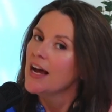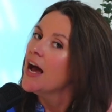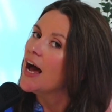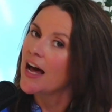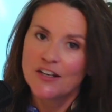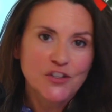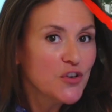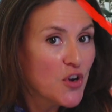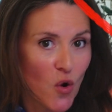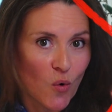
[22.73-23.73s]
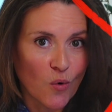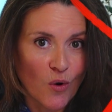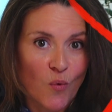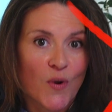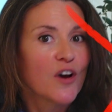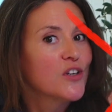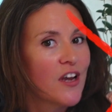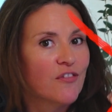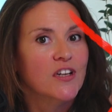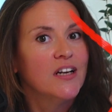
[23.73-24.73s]
And no, we are
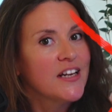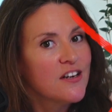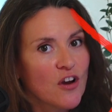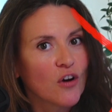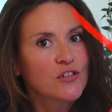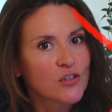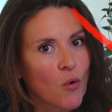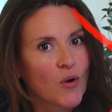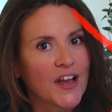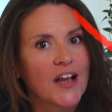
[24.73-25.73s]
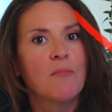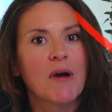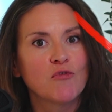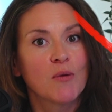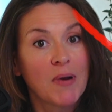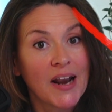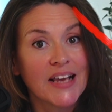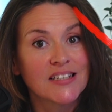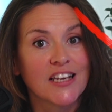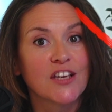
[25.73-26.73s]
definitely not talking about
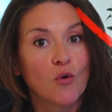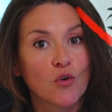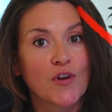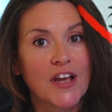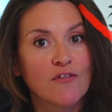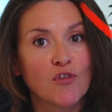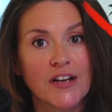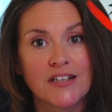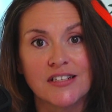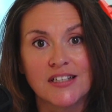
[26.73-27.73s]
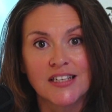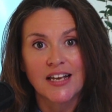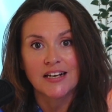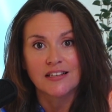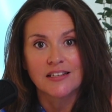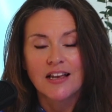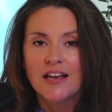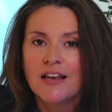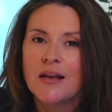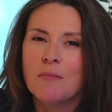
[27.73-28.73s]
replacing your creative writers and designers,
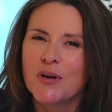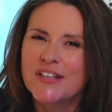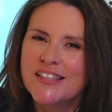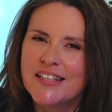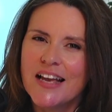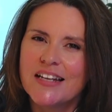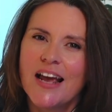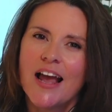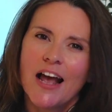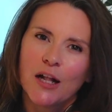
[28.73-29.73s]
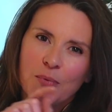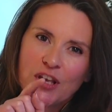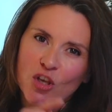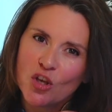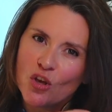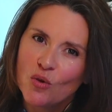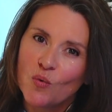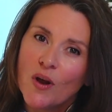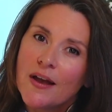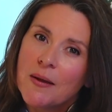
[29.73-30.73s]
but instead helping
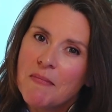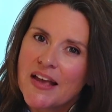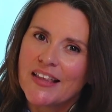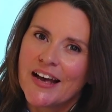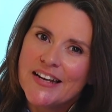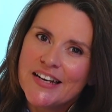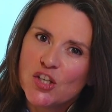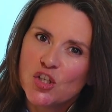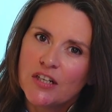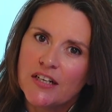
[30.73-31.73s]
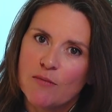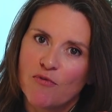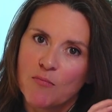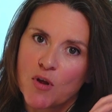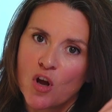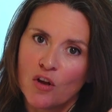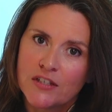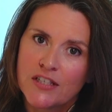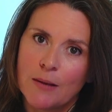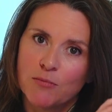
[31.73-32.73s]
you make that initial leap from
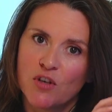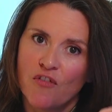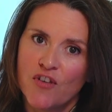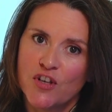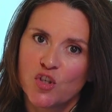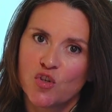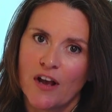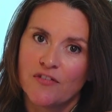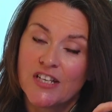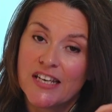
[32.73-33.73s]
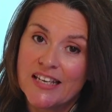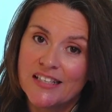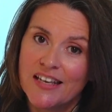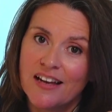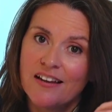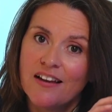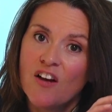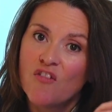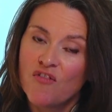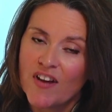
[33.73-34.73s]
concept to first draft easier,
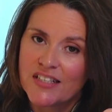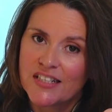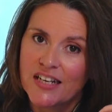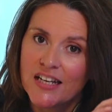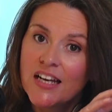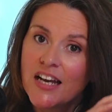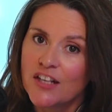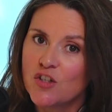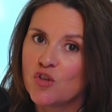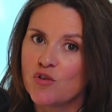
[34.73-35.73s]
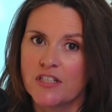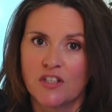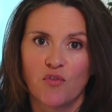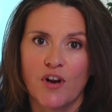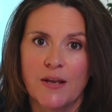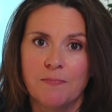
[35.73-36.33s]
faster, and stress-free.